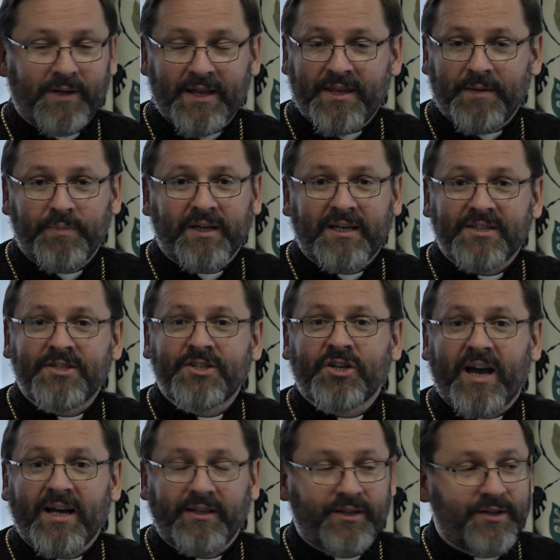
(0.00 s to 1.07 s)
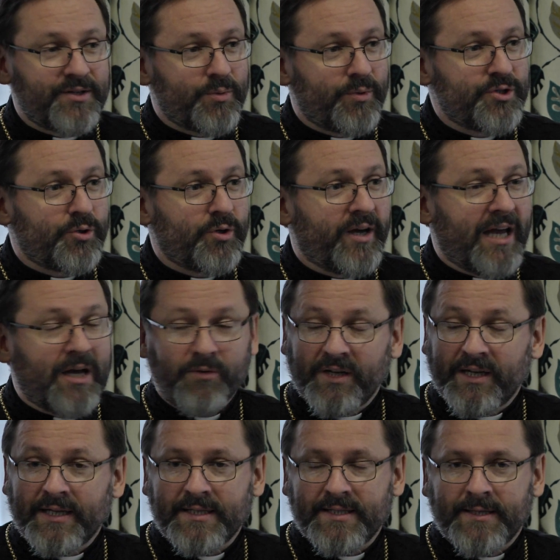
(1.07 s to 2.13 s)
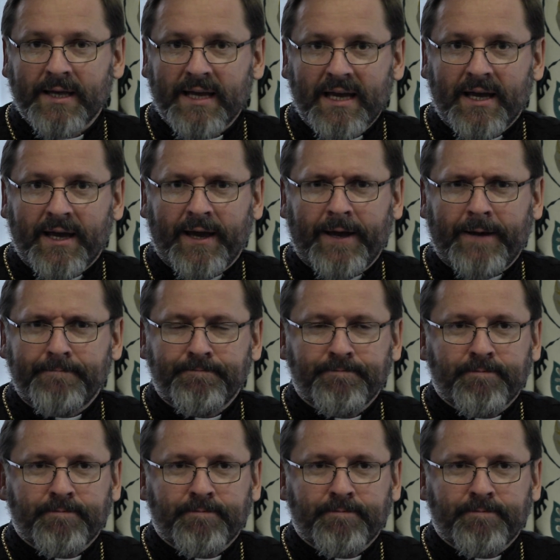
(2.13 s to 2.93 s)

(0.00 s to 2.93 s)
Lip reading: the biggest challenge which you have is a